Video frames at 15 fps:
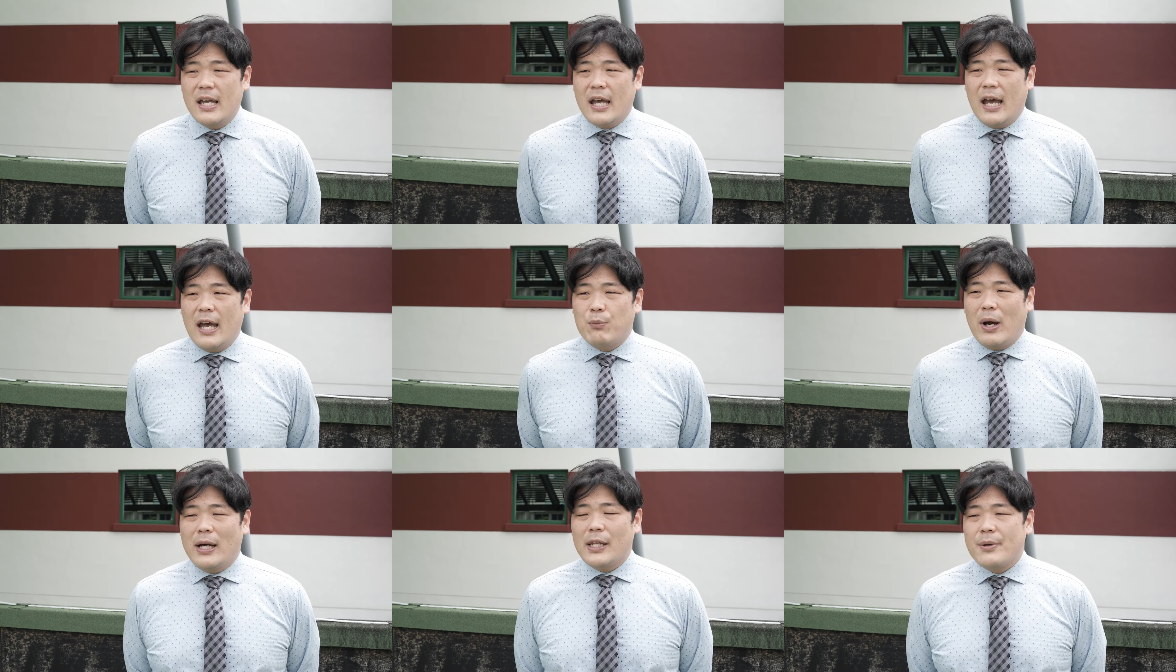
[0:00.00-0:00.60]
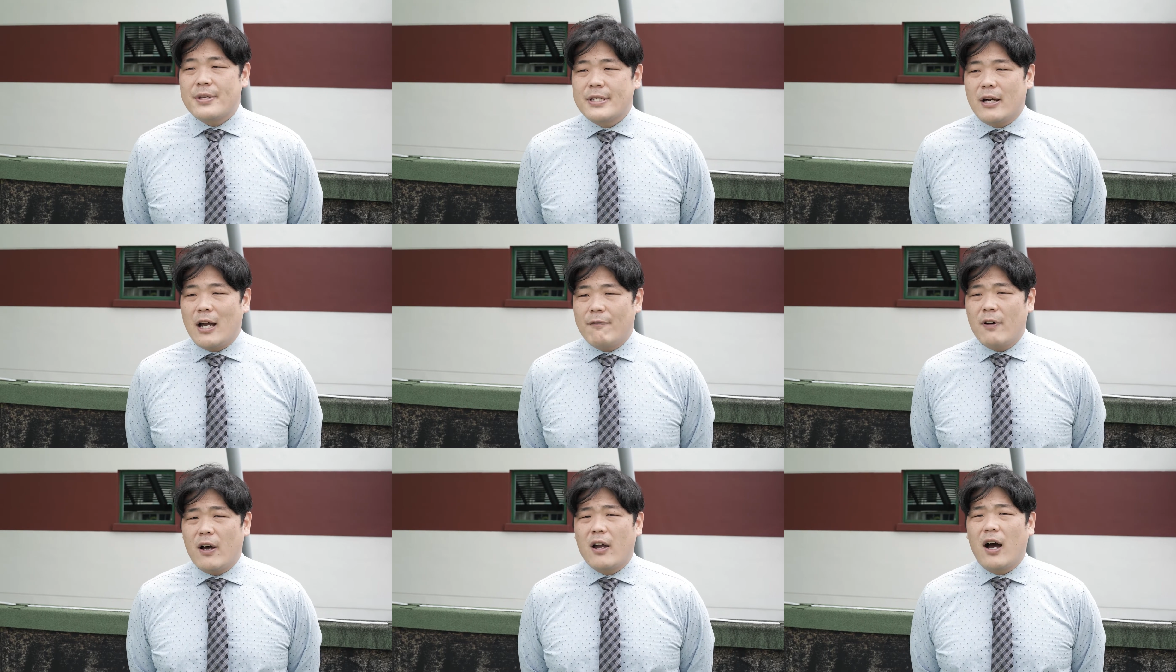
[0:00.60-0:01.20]
And while I was there, I
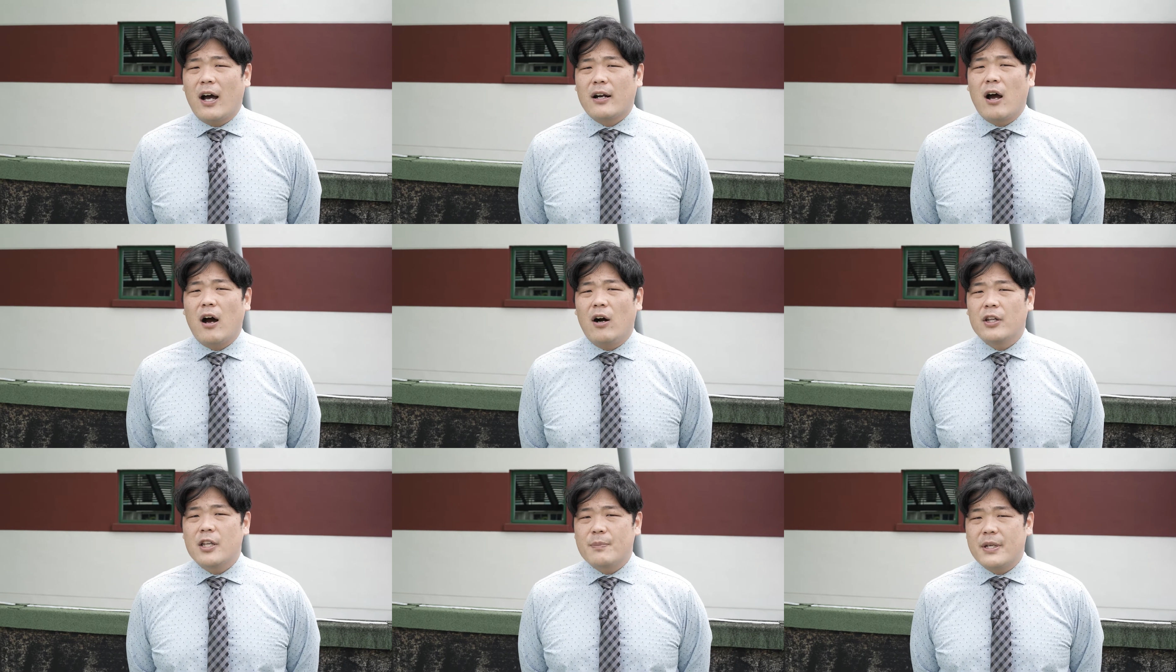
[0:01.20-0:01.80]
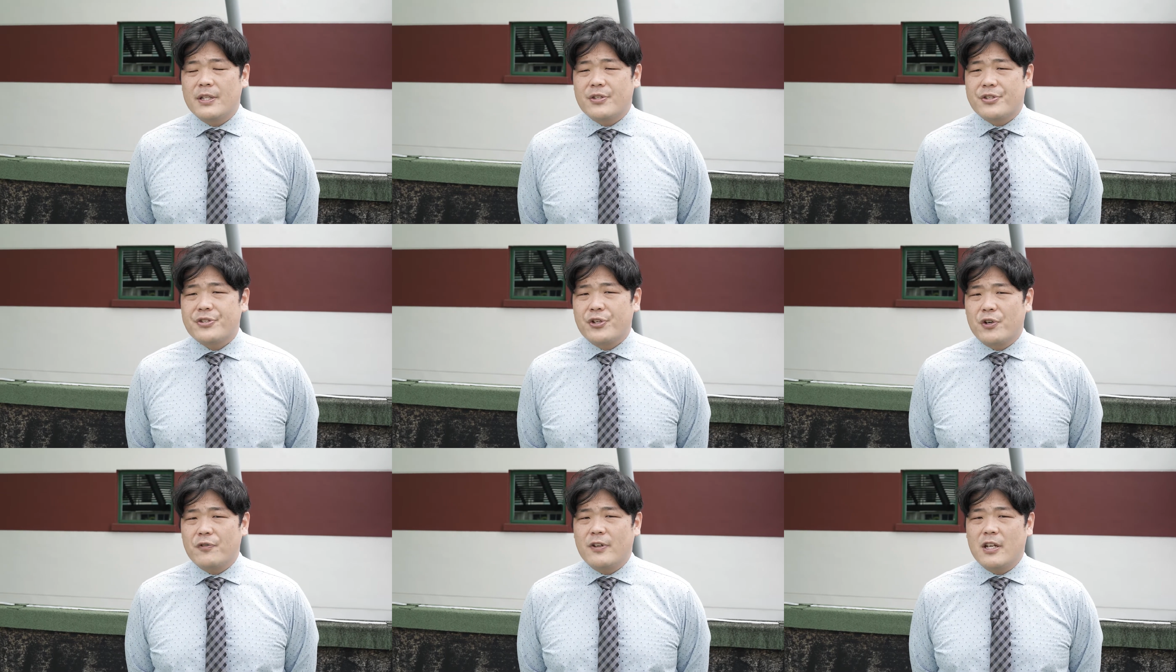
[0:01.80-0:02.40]
felt God calling me to
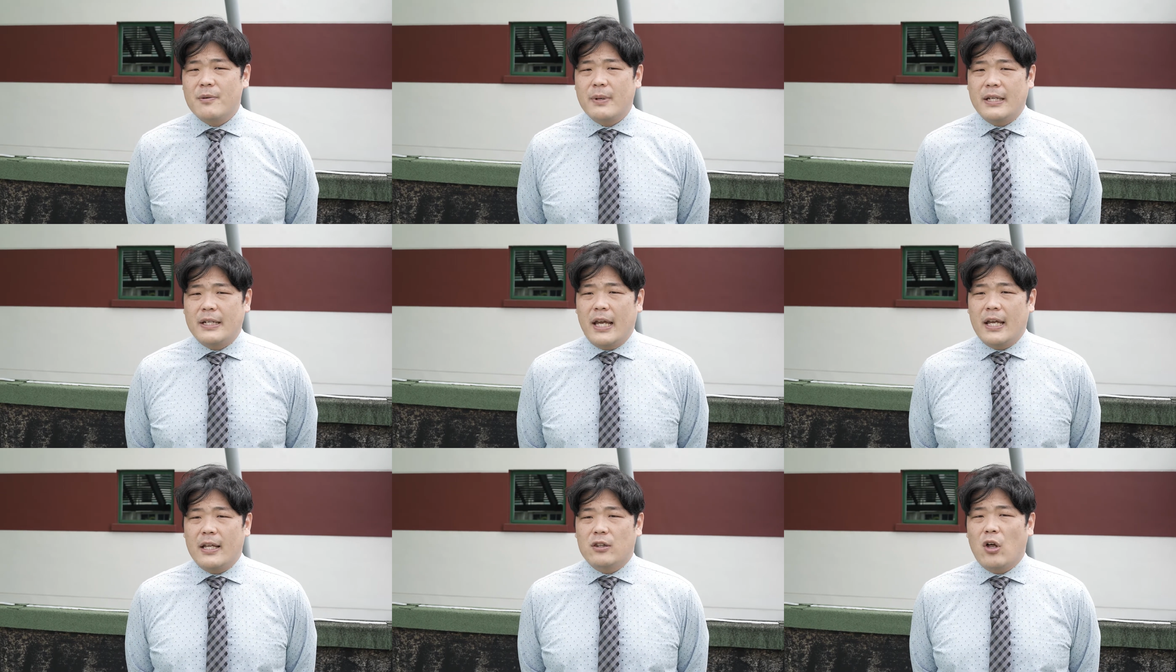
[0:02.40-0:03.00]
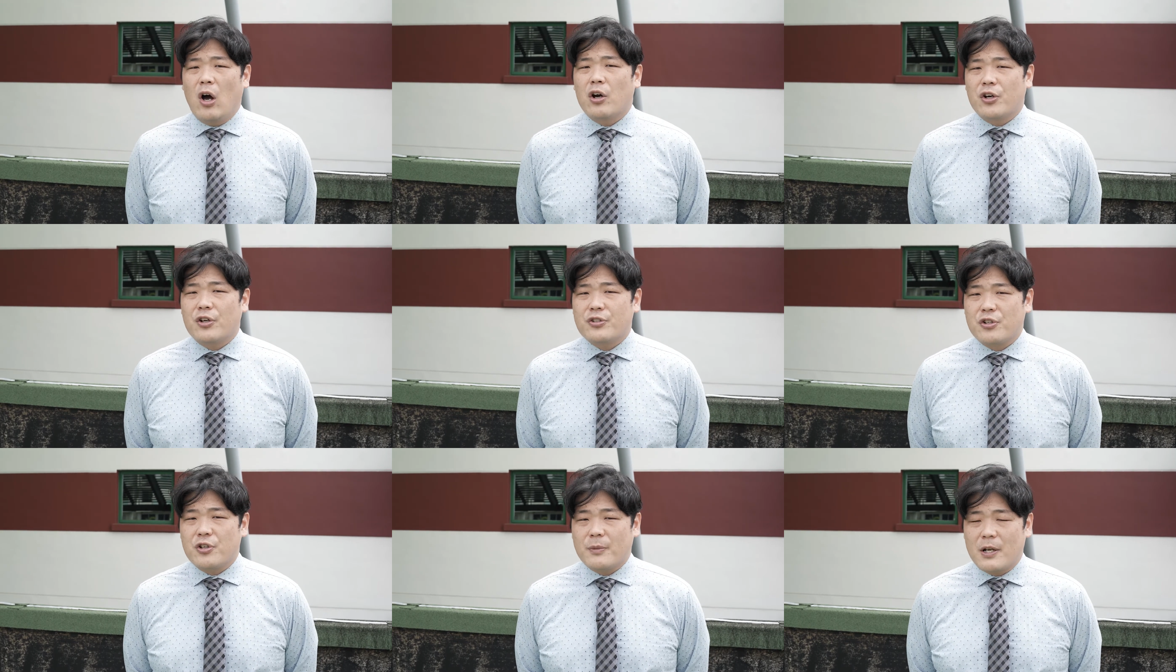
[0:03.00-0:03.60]
serve Him in a
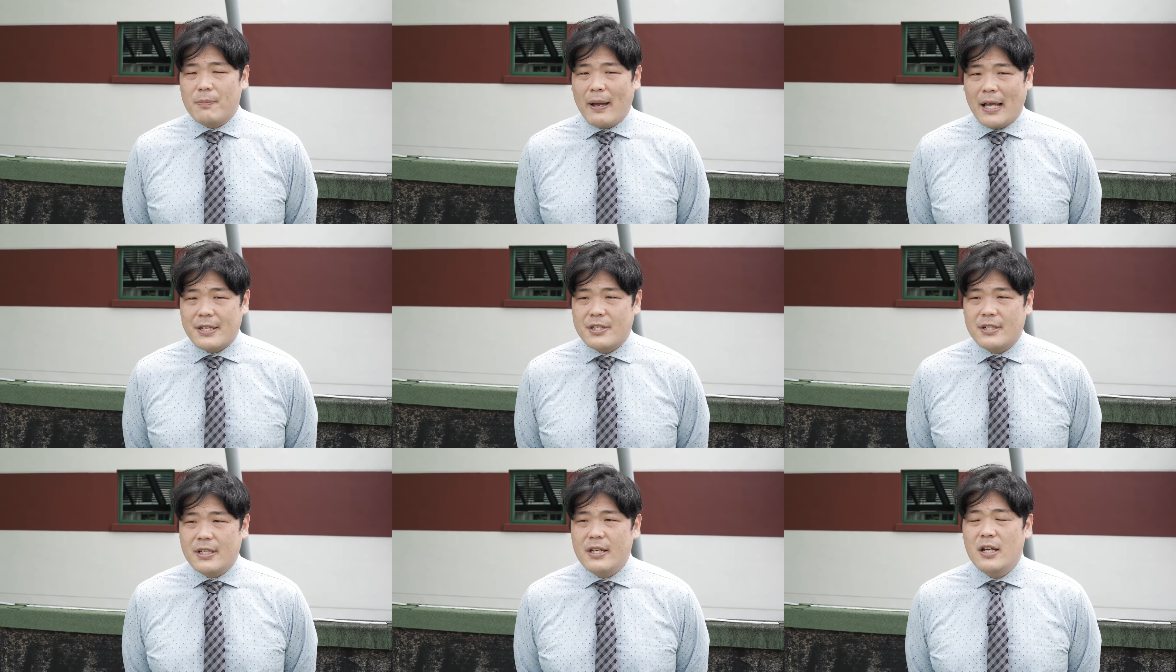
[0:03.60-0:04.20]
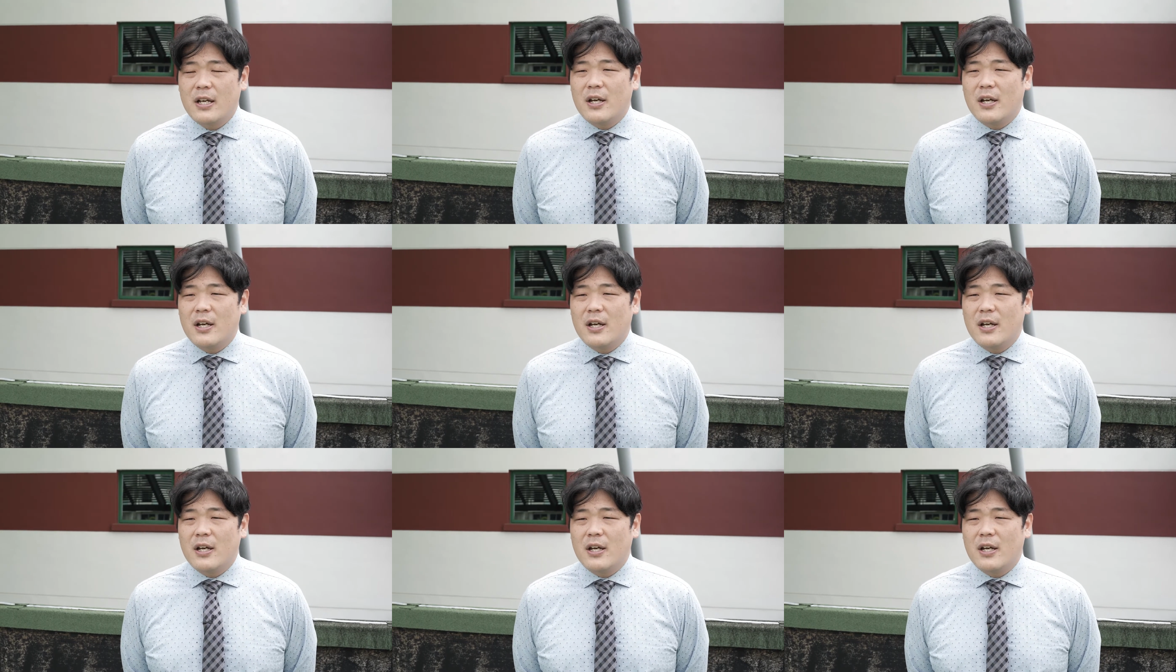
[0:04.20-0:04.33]
longer-term capacity,